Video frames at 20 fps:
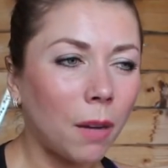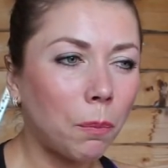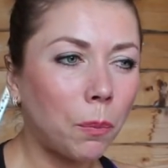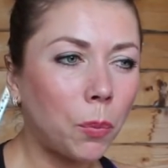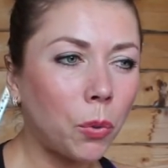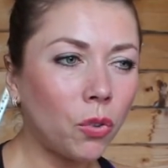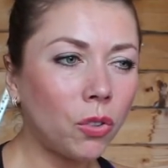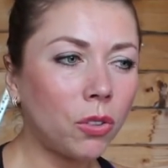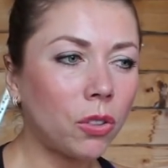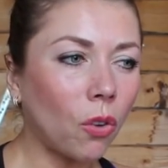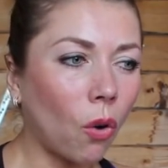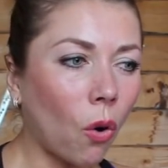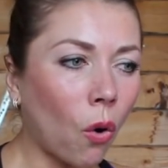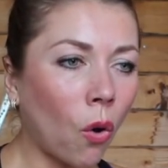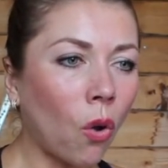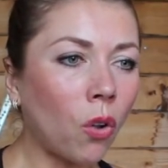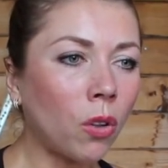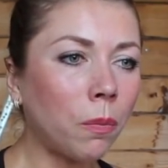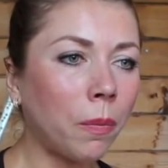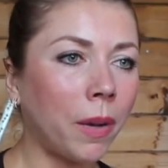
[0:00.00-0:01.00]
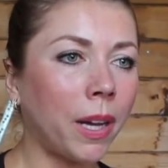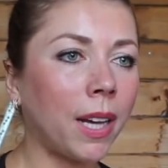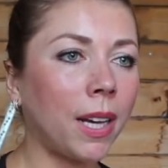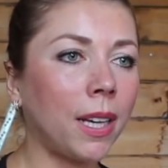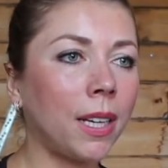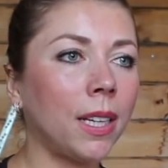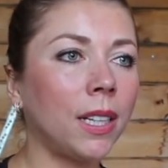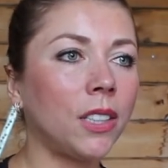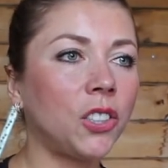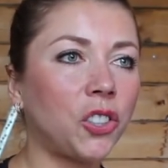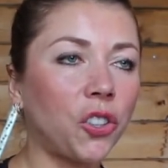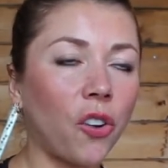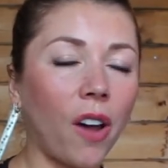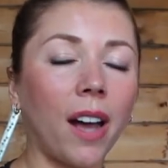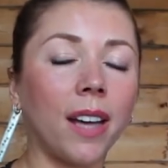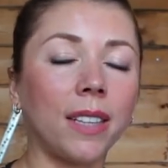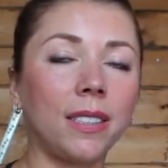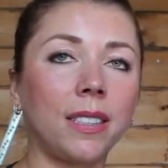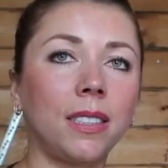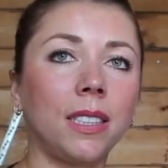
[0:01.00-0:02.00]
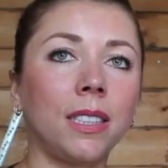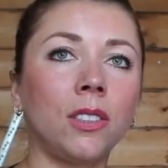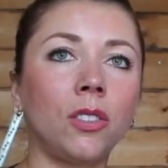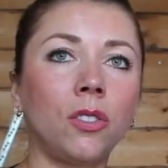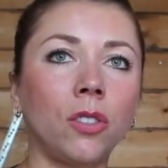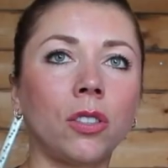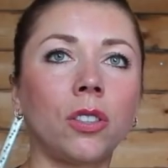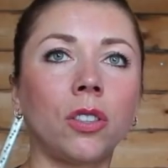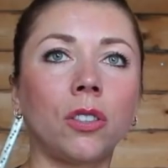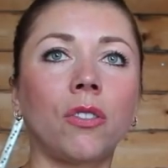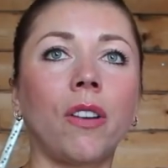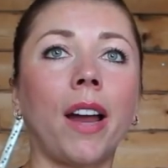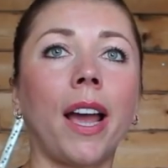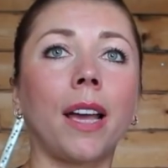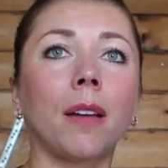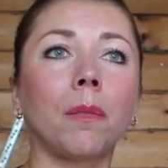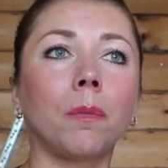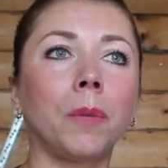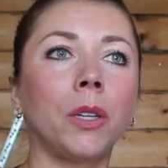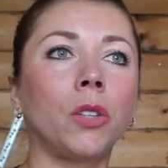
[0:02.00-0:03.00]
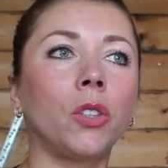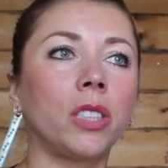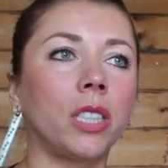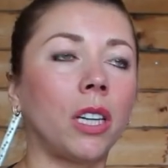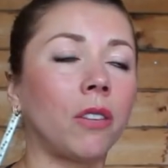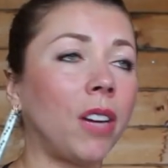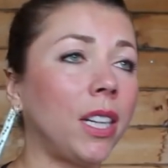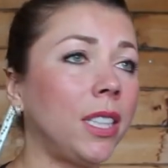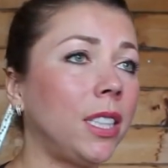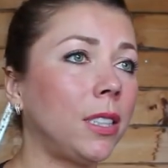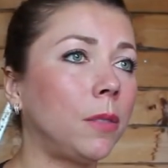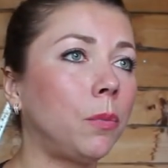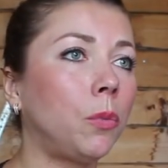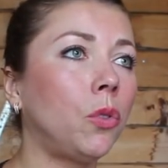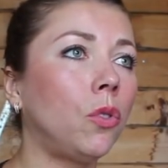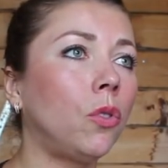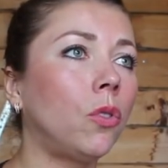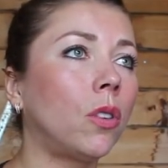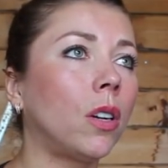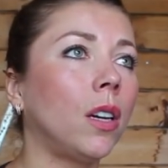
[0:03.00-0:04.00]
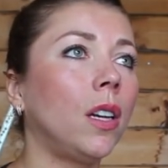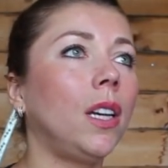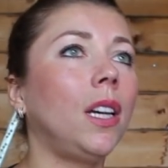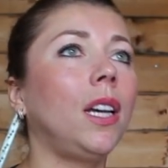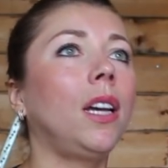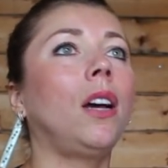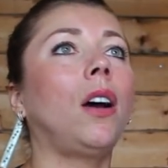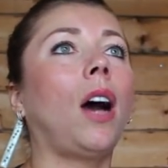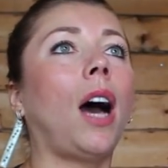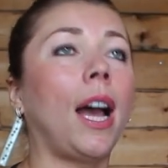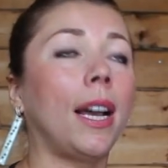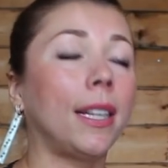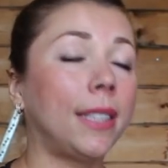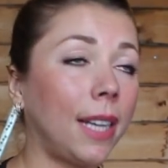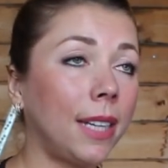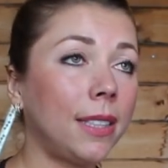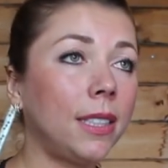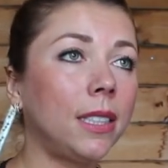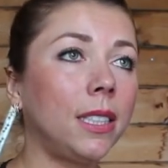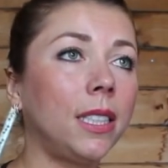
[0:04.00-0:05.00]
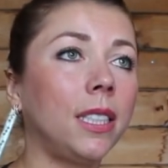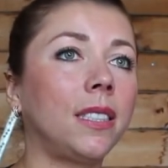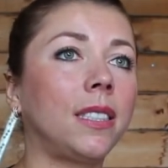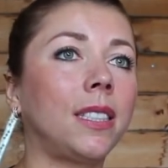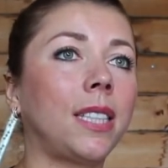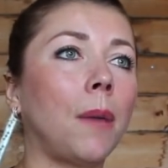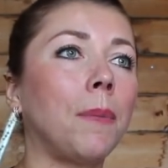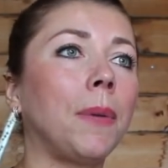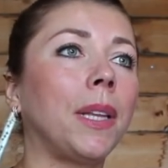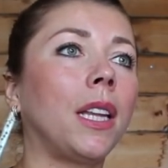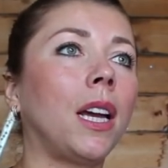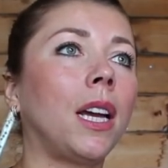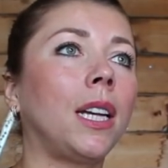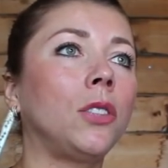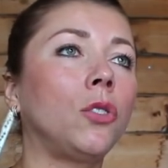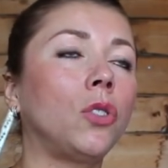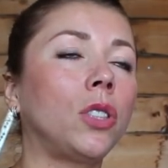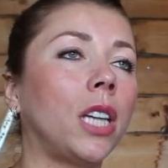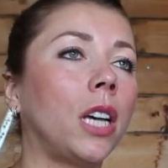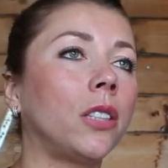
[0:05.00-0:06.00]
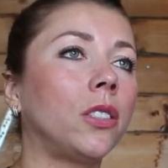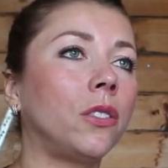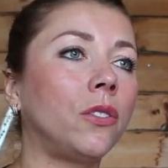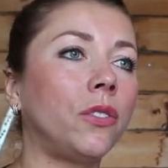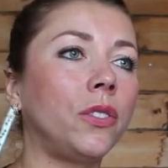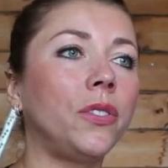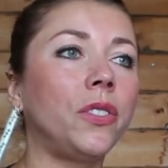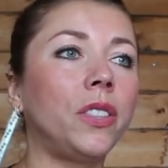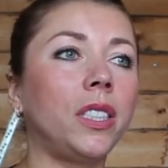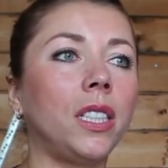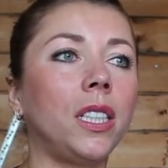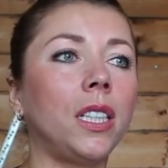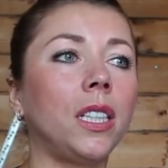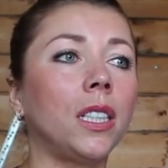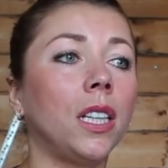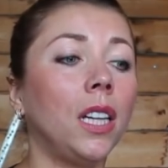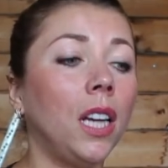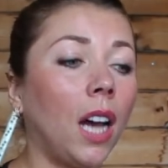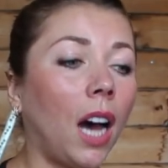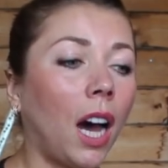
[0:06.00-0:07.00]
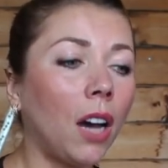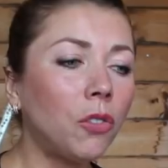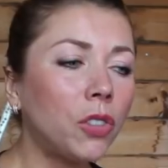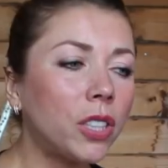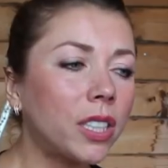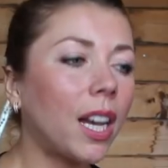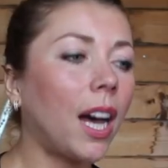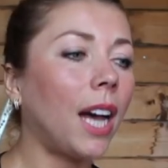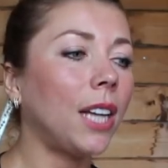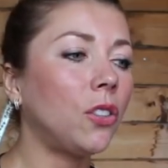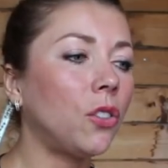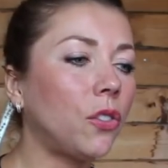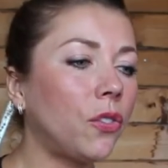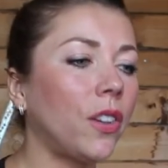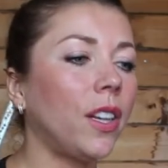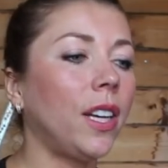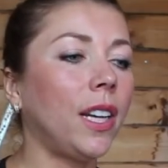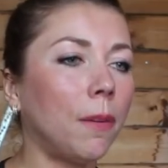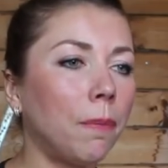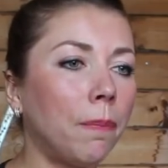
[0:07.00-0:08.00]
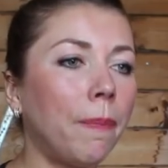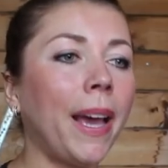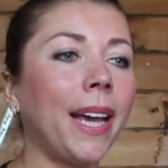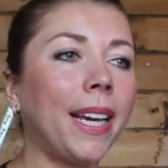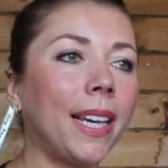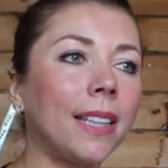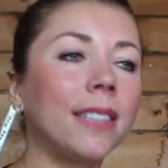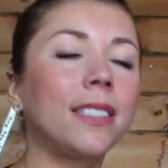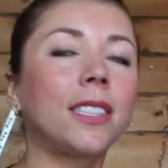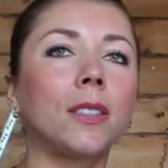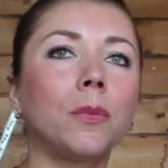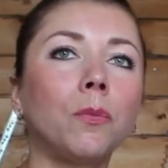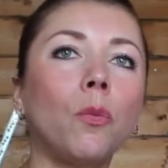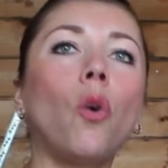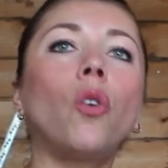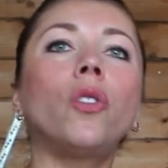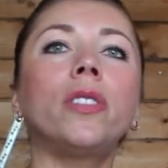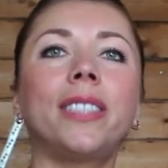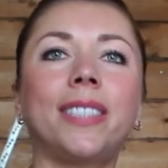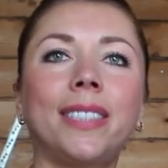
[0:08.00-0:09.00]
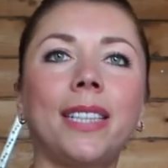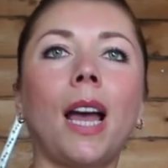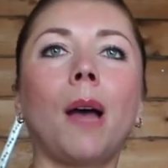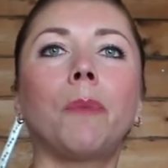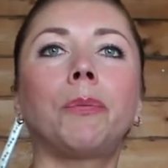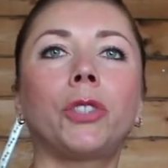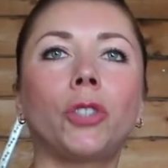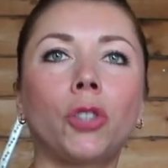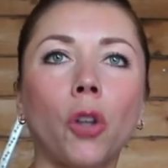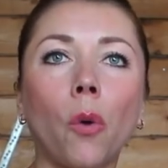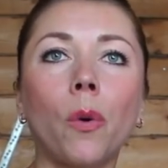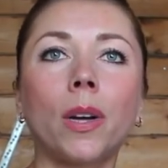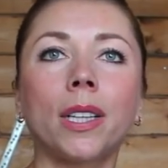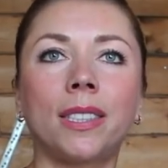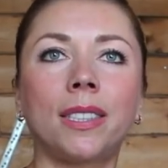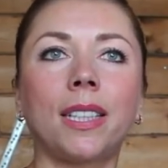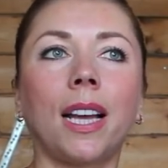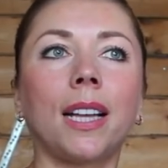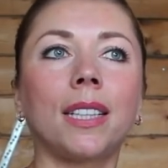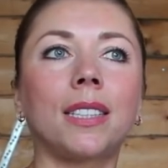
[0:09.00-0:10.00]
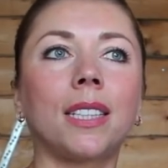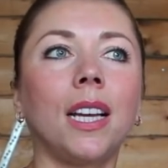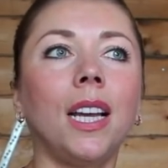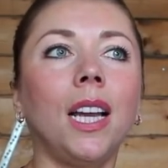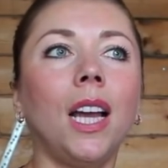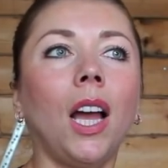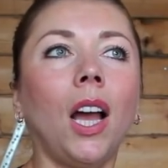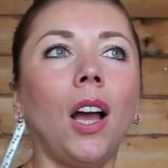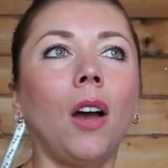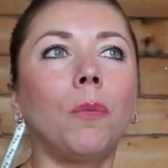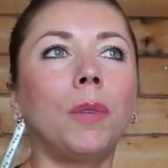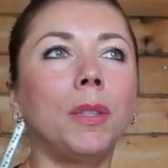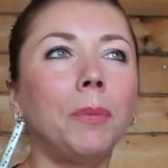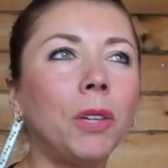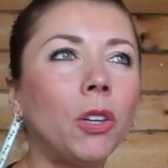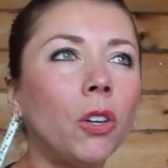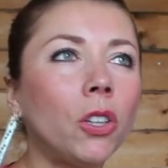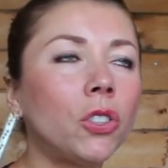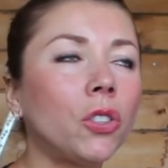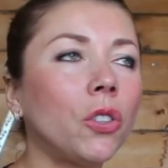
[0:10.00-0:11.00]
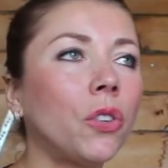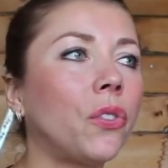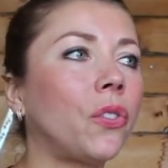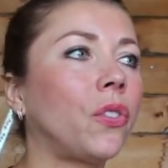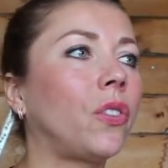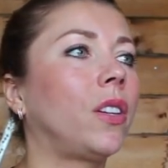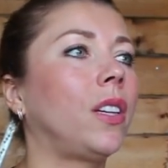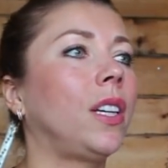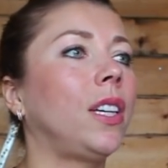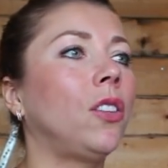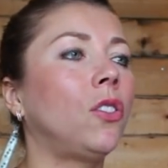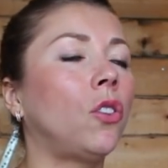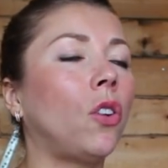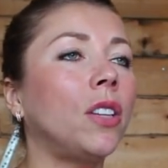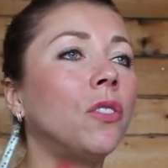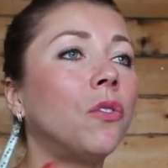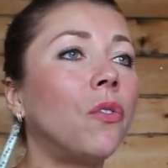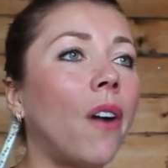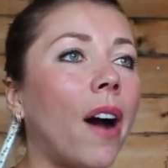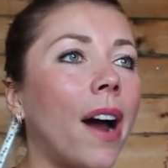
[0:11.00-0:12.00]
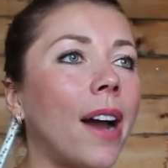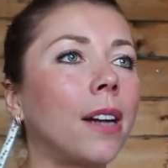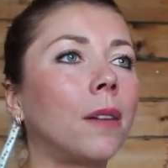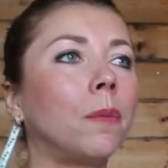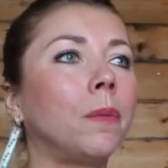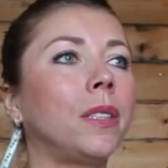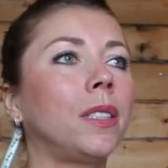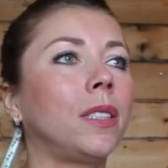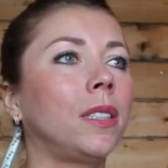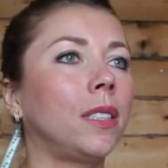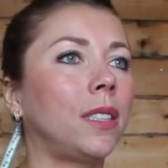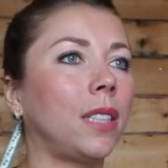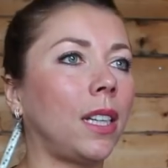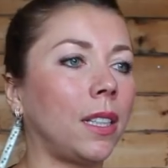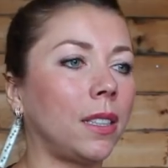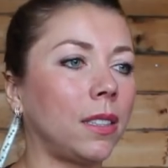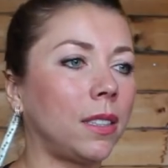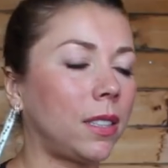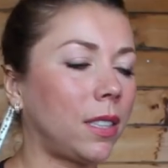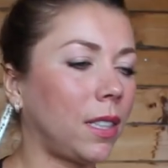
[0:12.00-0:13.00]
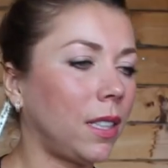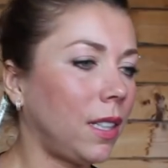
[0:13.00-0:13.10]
put all my trust in Dr. Graham because I read his book, I attended his seminar in 2015. I was kind of making small steps towards that. But because of, you know, environment and